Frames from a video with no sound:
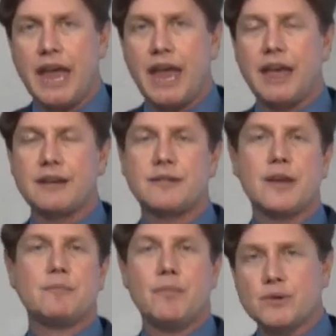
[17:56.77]
and
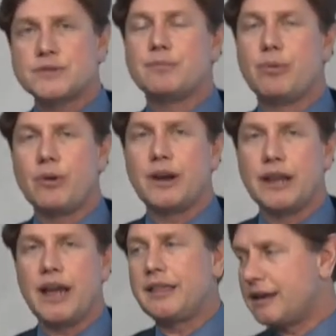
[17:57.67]
most
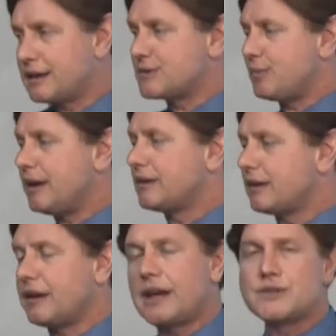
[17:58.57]
importantly, I think speak
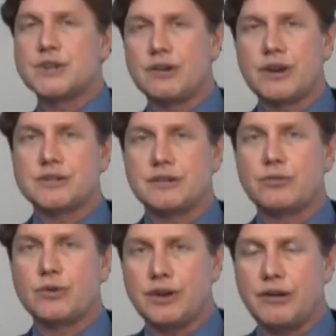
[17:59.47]
to the next generation
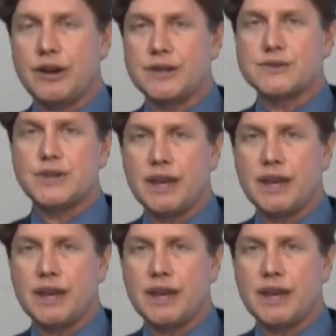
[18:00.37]
of Rotarians,